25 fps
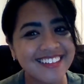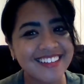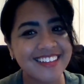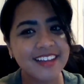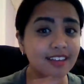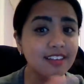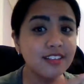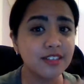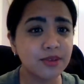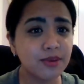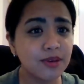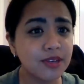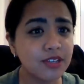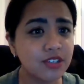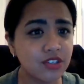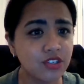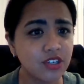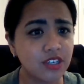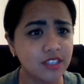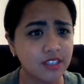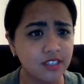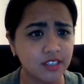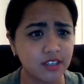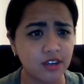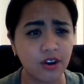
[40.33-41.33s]
These
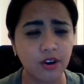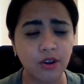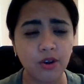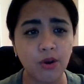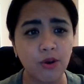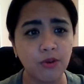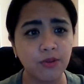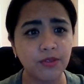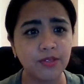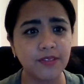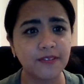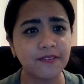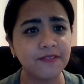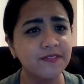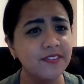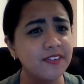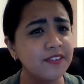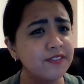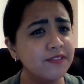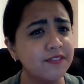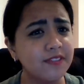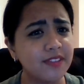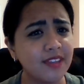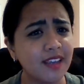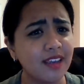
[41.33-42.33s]
questions are called the
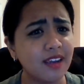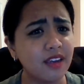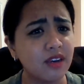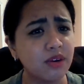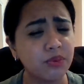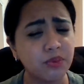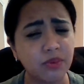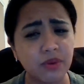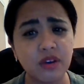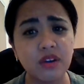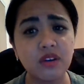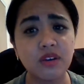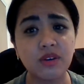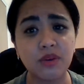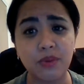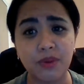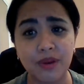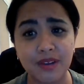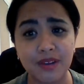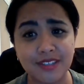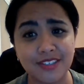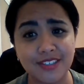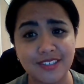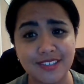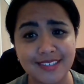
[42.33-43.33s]
15 weird
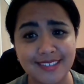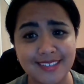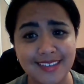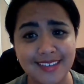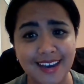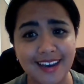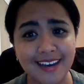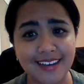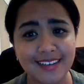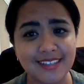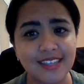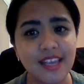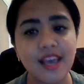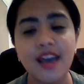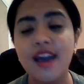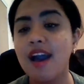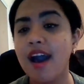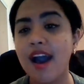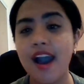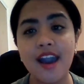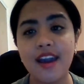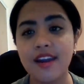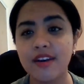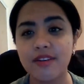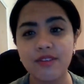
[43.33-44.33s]
question tags.
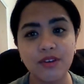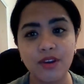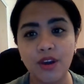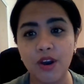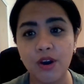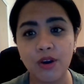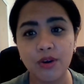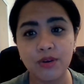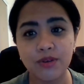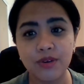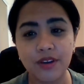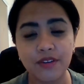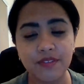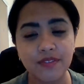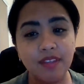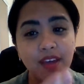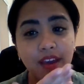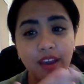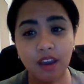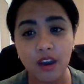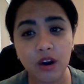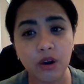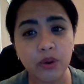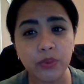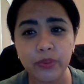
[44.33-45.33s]
I don't know if
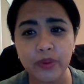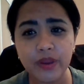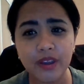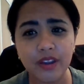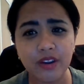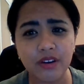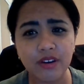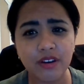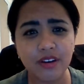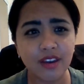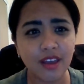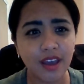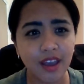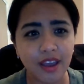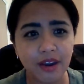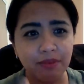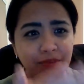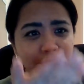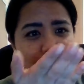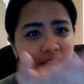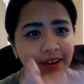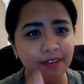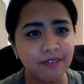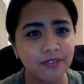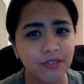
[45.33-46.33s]
they are weird. I
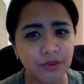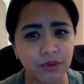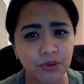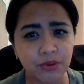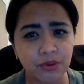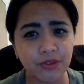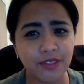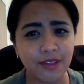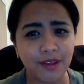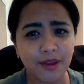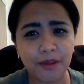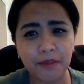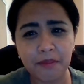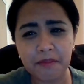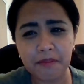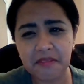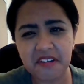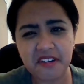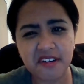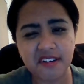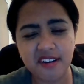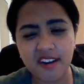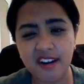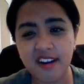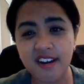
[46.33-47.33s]
read through them.
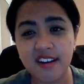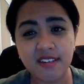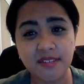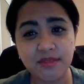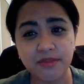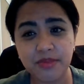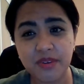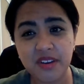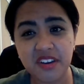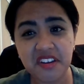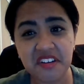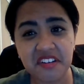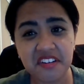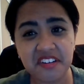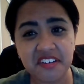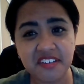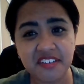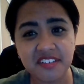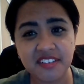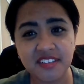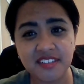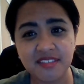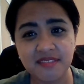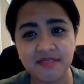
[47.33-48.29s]
They're not weird.